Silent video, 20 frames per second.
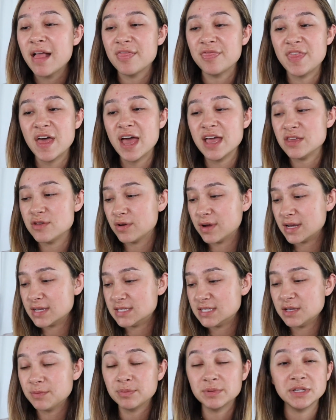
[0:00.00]
that you guys
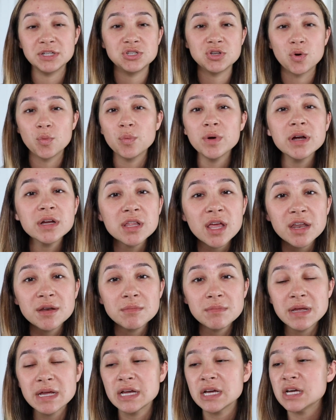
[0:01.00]
typically don't wear a lot
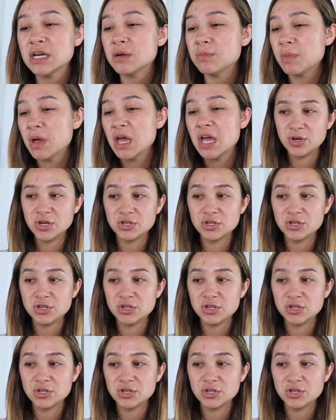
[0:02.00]
of makeup.